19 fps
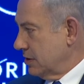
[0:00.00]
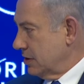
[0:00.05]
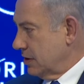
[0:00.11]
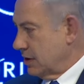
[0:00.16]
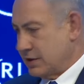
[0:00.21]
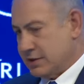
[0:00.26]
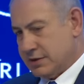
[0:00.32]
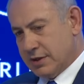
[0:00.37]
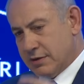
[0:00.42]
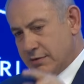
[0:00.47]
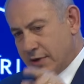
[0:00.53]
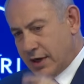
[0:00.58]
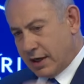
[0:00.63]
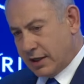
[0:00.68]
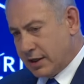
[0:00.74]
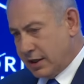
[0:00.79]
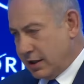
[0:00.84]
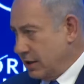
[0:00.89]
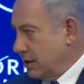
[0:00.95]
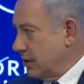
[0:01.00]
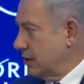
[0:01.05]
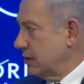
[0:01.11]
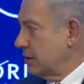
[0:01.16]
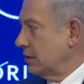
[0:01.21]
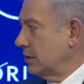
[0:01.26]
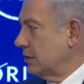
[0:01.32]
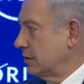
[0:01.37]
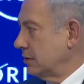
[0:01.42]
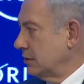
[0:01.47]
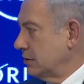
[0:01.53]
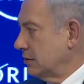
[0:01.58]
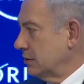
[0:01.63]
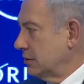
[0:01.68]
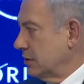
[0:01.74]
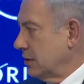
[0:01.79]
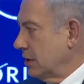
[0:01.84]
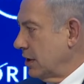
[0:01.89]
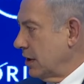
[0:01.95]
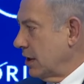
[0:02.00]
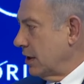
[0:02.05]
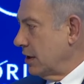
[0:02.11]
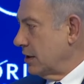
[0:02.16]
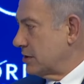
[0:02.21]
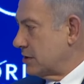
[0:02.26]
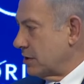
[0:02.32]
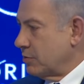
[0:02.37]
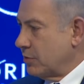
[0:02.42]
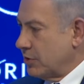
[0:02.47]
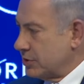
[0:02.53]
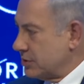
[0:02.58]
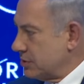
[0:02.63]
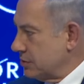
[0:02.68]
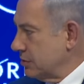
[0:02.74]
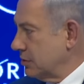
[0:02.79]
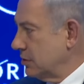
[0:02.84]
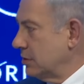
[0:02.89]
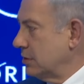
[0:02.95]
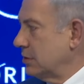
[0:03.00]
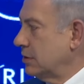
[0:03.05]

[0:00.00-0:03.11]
It's in Raqqa and it's in Mosul.